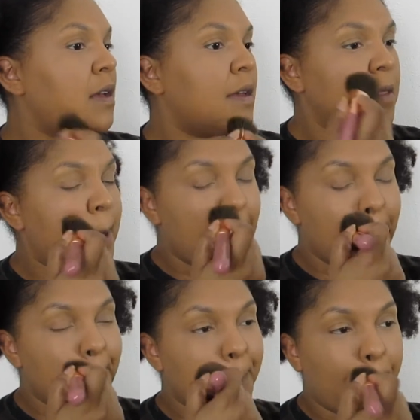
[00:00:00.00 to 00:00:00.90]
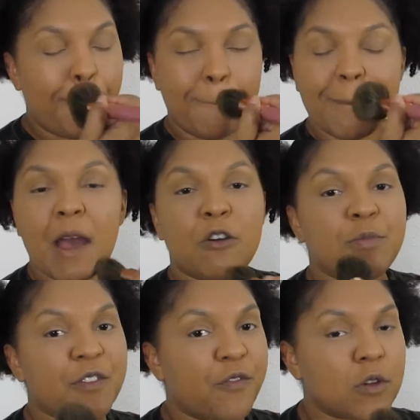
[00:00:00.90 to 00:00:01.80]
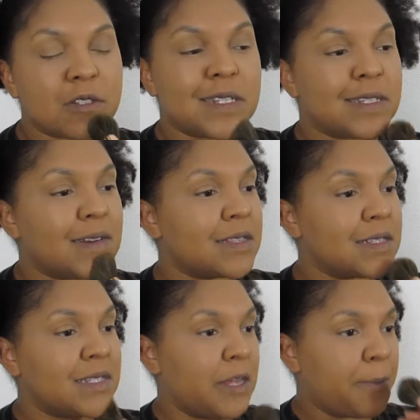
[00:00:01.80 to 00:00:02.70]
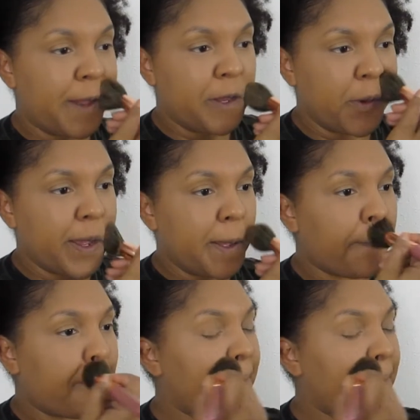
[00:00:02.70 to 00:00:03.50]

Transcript: and then I would be forced to take this step anyway,